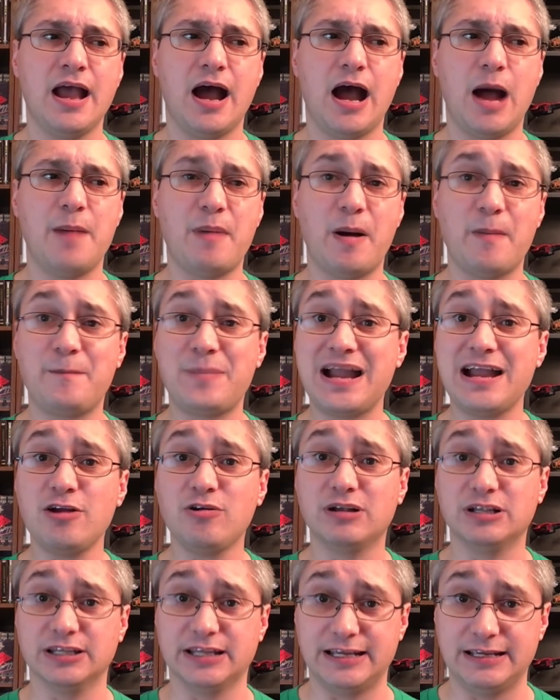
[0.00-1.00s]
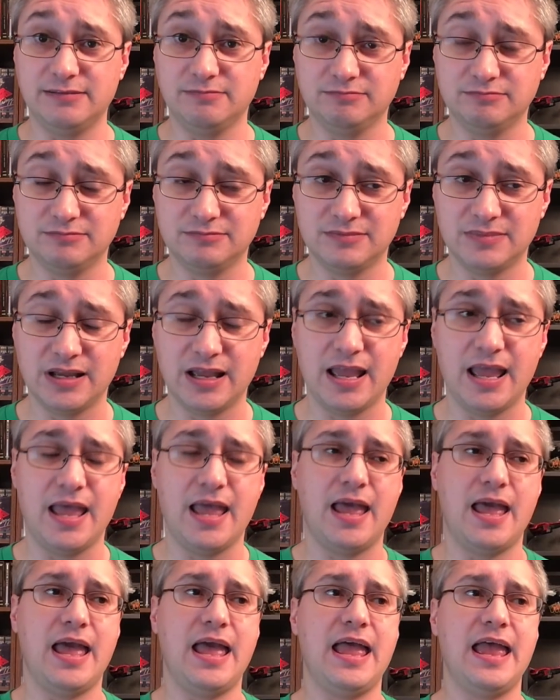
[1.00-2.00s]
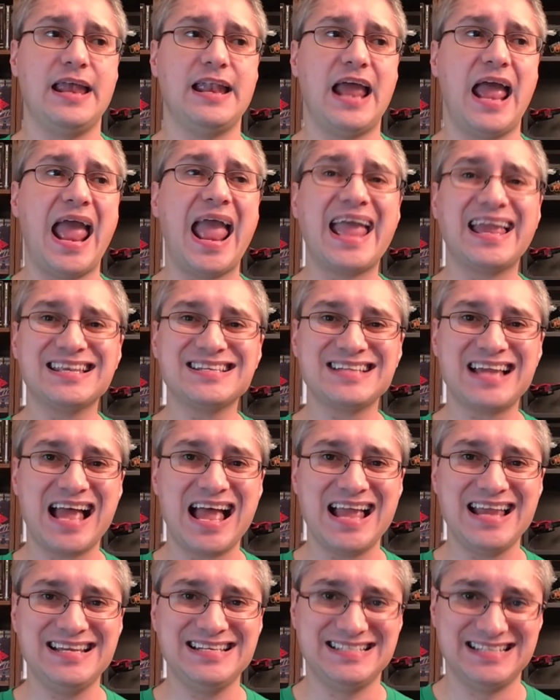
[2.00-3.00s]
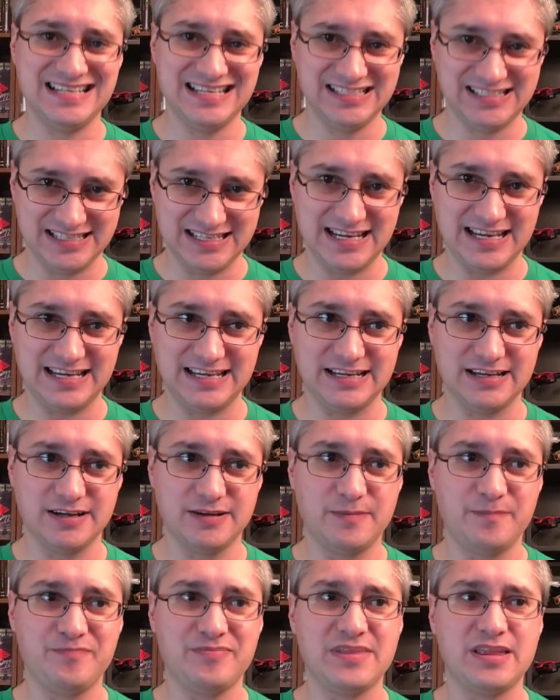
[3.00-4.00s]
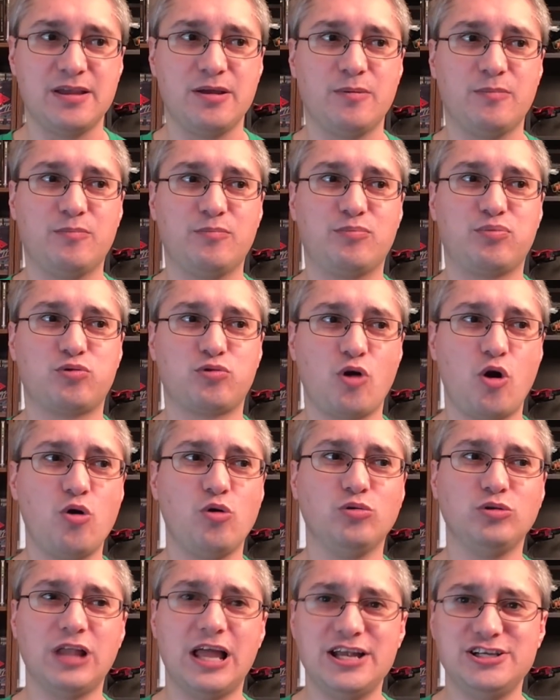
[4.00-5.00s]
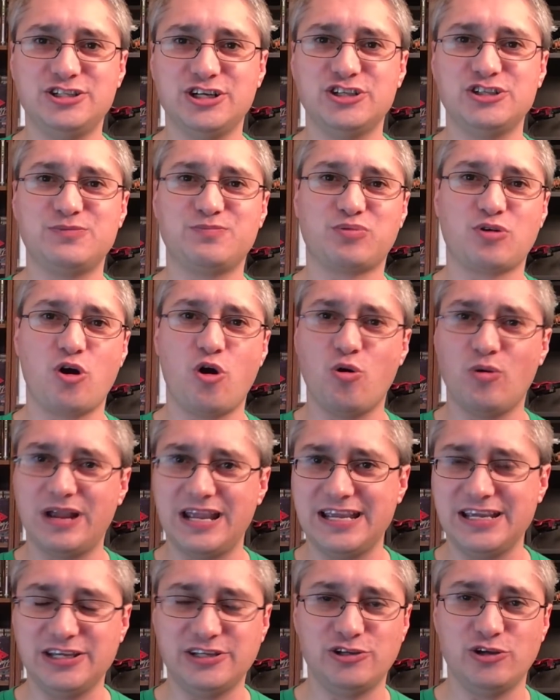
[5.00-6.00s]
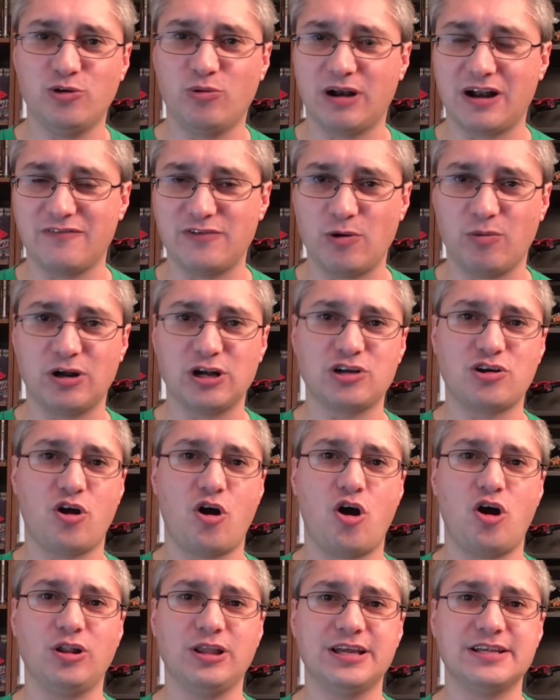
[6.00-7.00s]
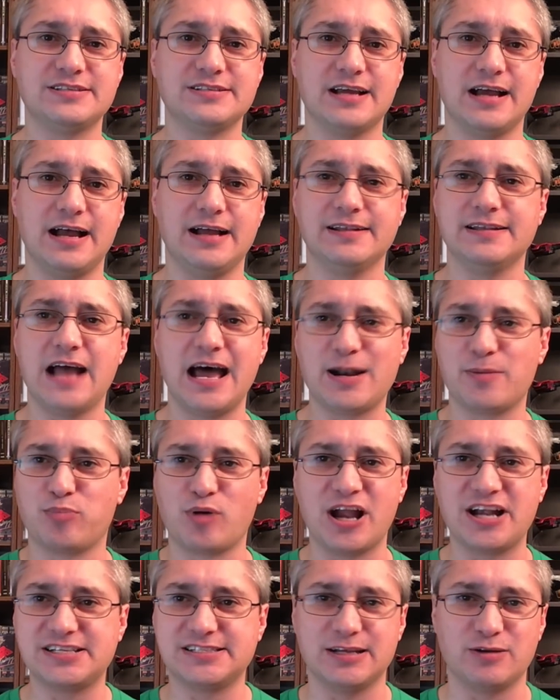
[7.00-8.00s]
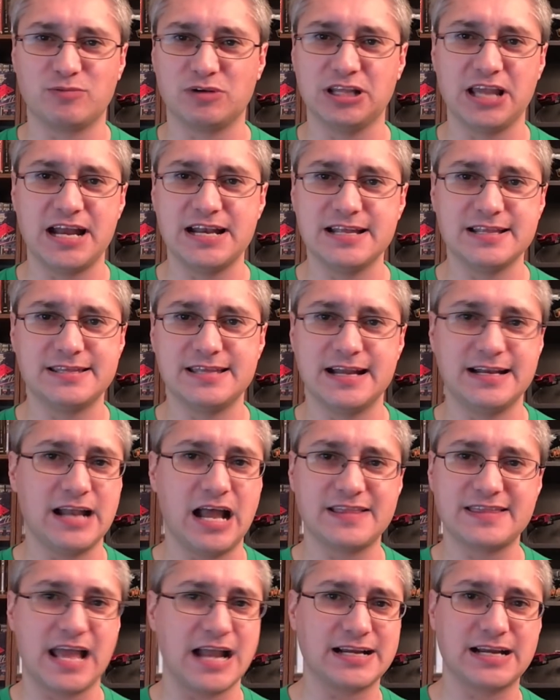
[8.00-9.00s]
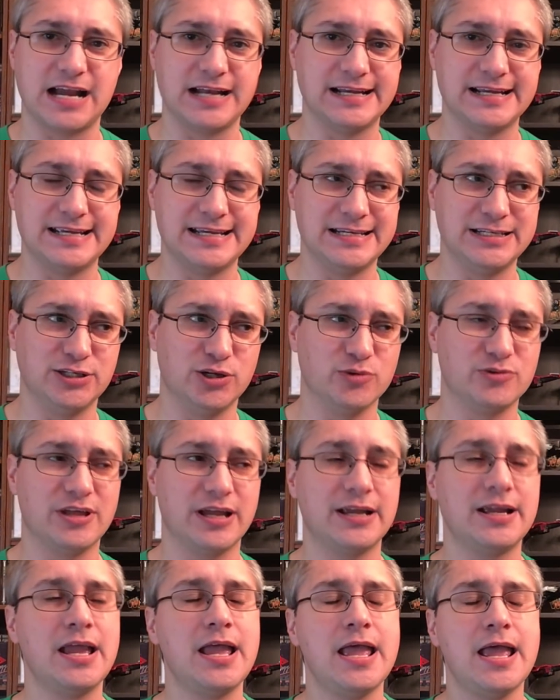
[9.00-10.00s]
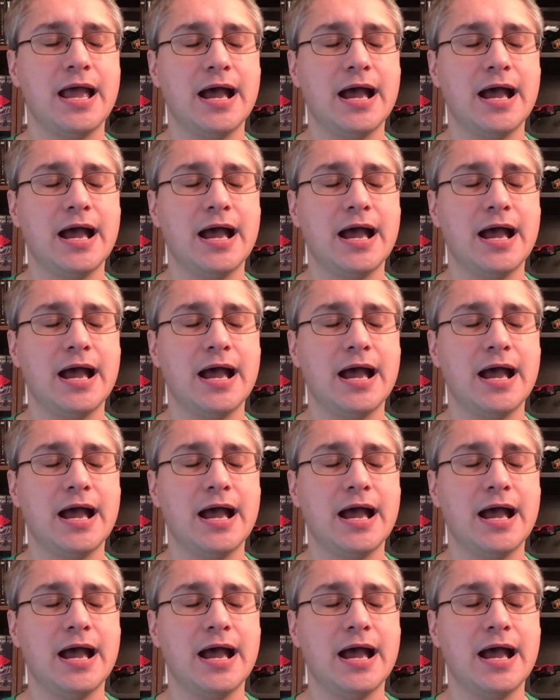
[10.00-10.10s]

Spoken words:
Apparently, an anti-Disney, pro-Legends, pro-EU, whatever you want to call it, not a Brexit-related thing, not that kind of EU thing,